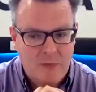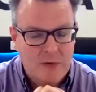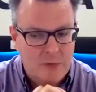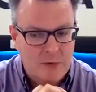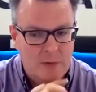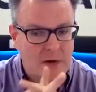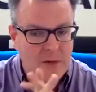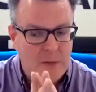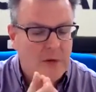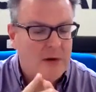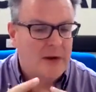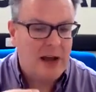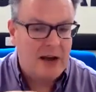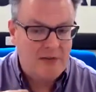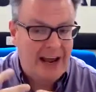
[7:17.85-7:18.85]

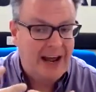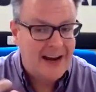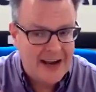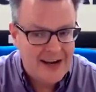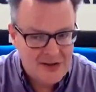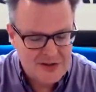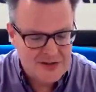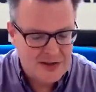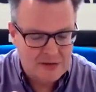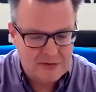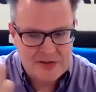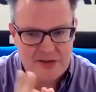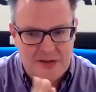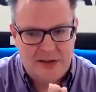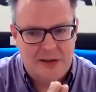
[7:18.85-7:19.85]
We have an ad agency,
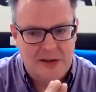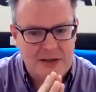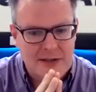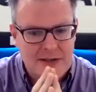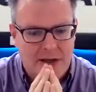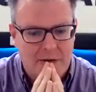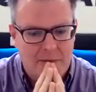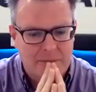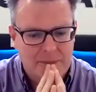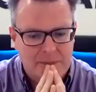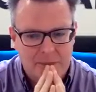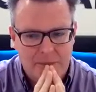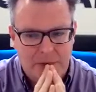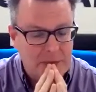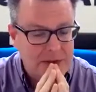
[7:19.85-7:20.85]
obviously, and
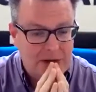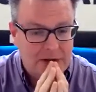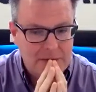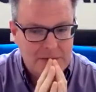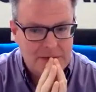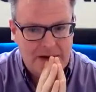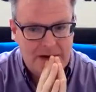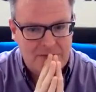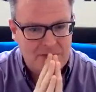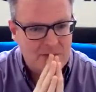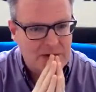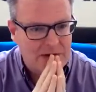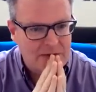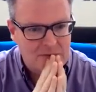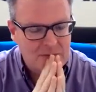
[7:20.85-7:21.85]
we
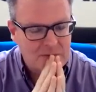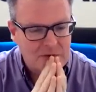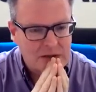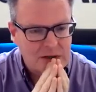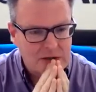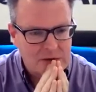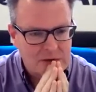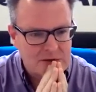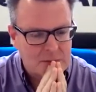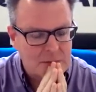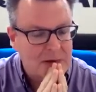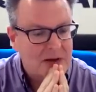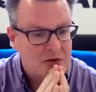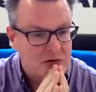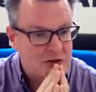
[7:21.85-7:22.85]
haven't really looked at
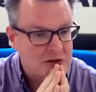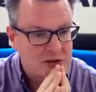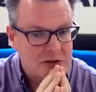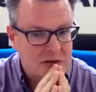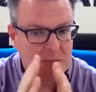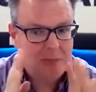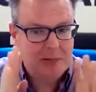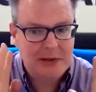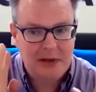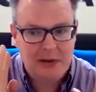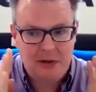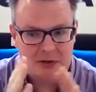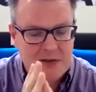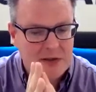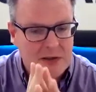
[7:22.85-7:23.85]
Pinterest, complete
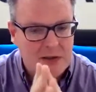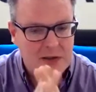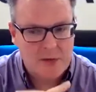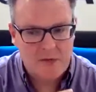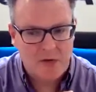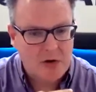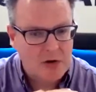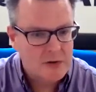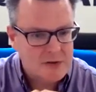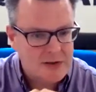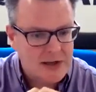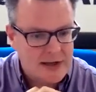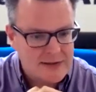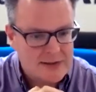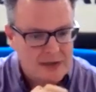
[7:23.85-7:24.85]
honesty. We've not looked at
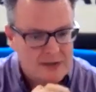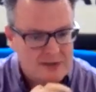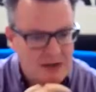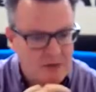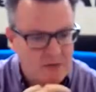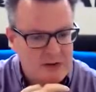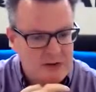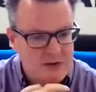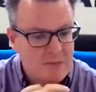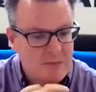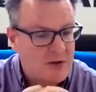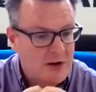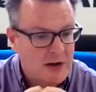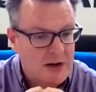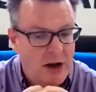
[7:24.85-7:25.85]
that. So that's definitely
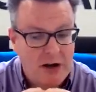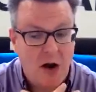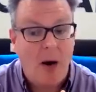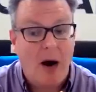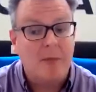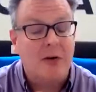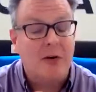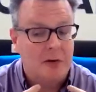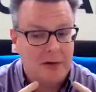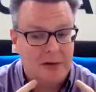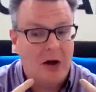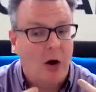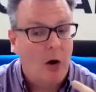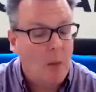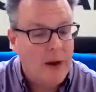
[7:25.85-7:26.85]
something I know I'm going to
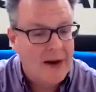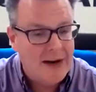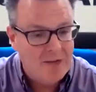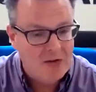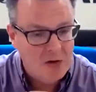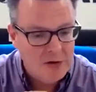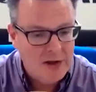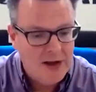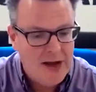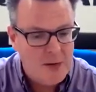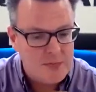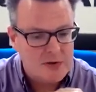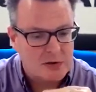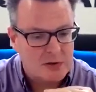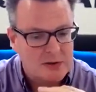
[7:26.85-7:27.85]
go away and have a look at.
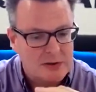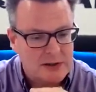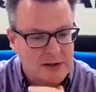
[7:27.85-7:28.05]
Absolutely.